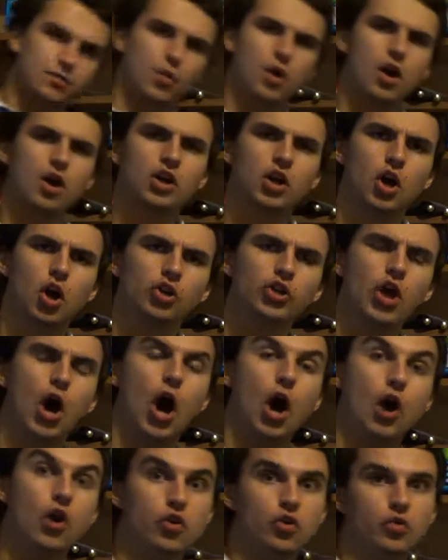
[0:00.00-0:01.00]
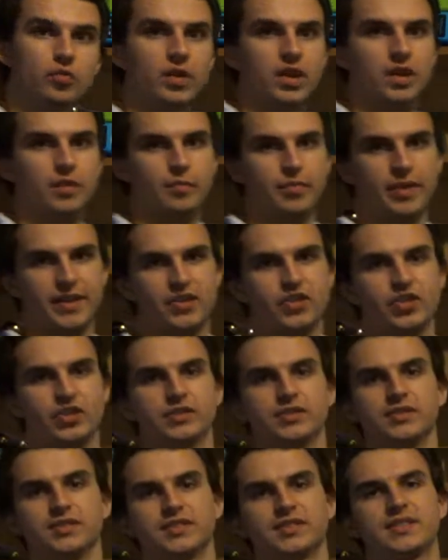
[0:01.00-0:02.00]
work on homing
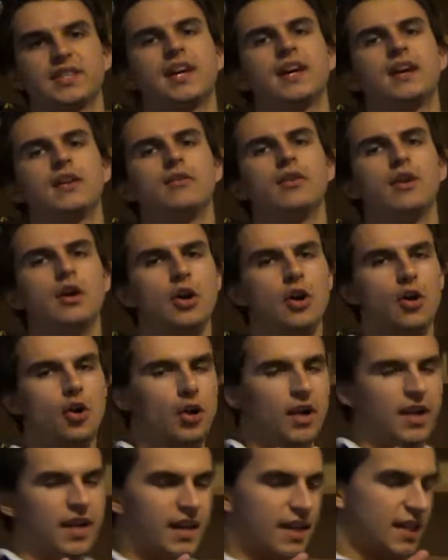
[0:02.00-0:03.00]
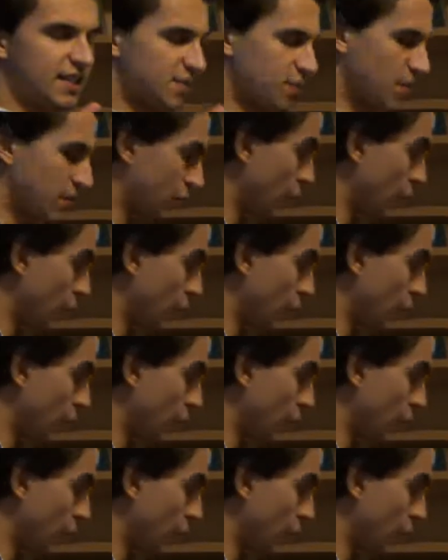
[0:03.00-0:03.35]
pigeons. Now, it's been